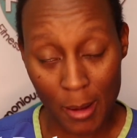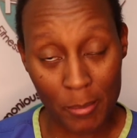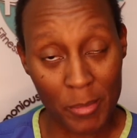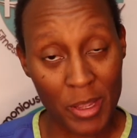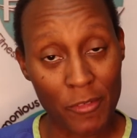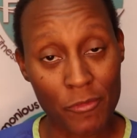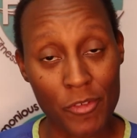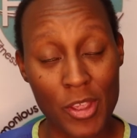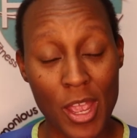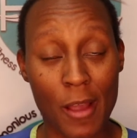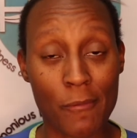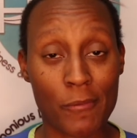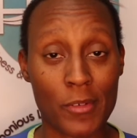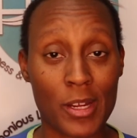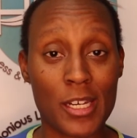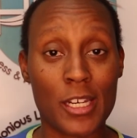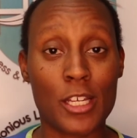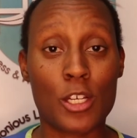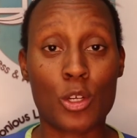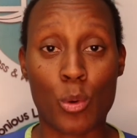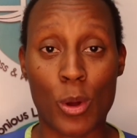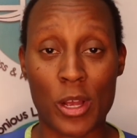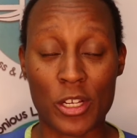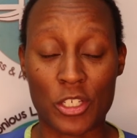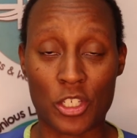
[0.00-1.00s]
If you have any
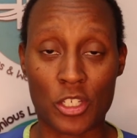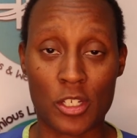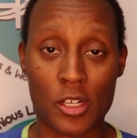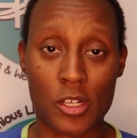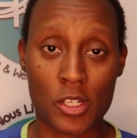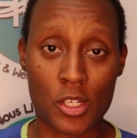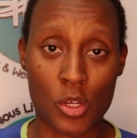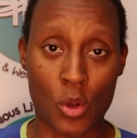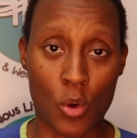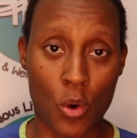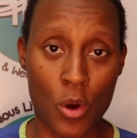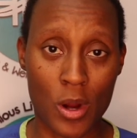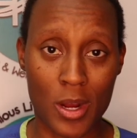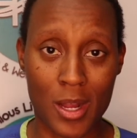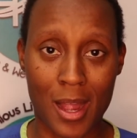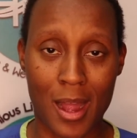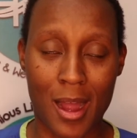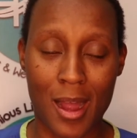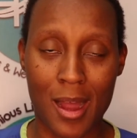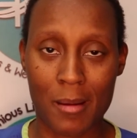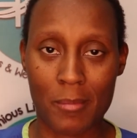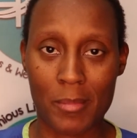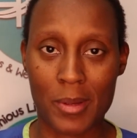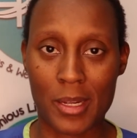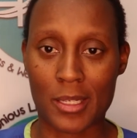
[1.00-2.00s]
questions or
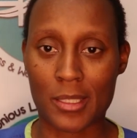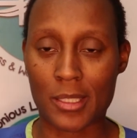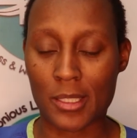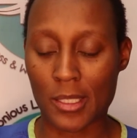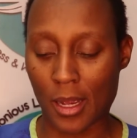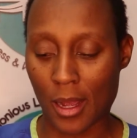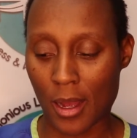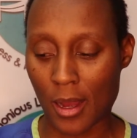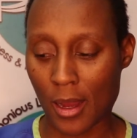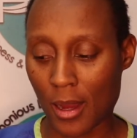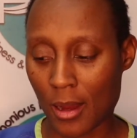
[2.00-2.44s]
comments,